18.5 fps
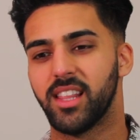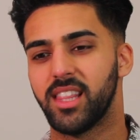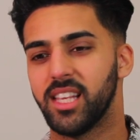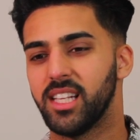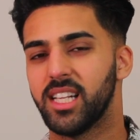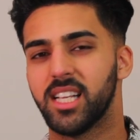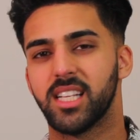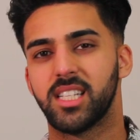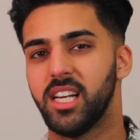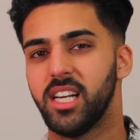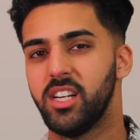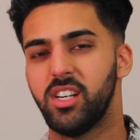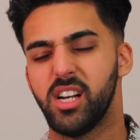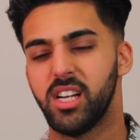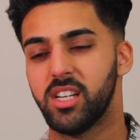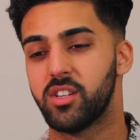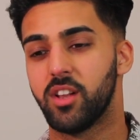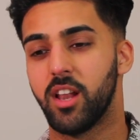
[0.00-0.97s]
I think there's
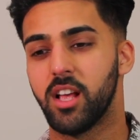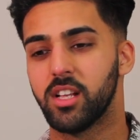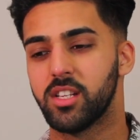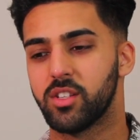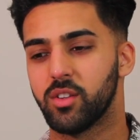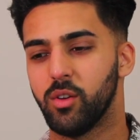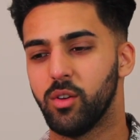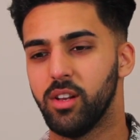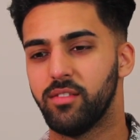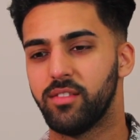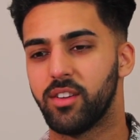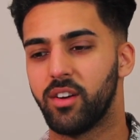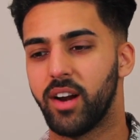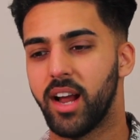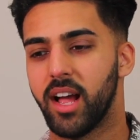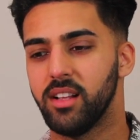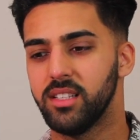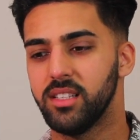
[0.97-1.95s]
literally, he's lost all of the
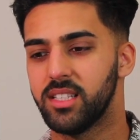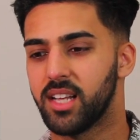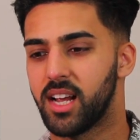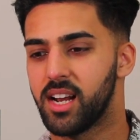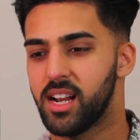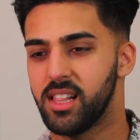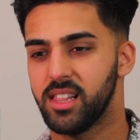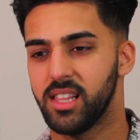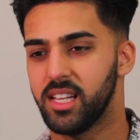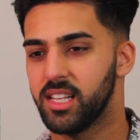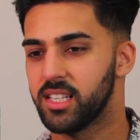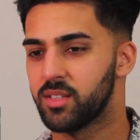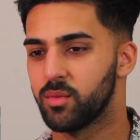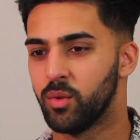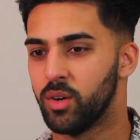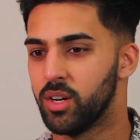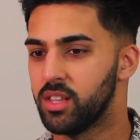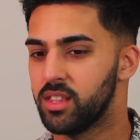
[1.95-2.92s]
rounds. I don't think
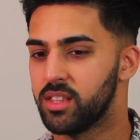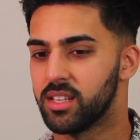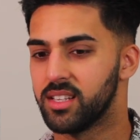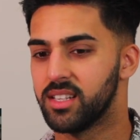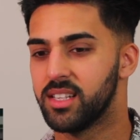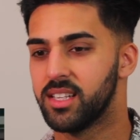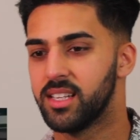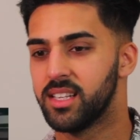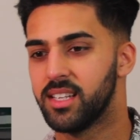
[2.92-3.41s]
it's worth it.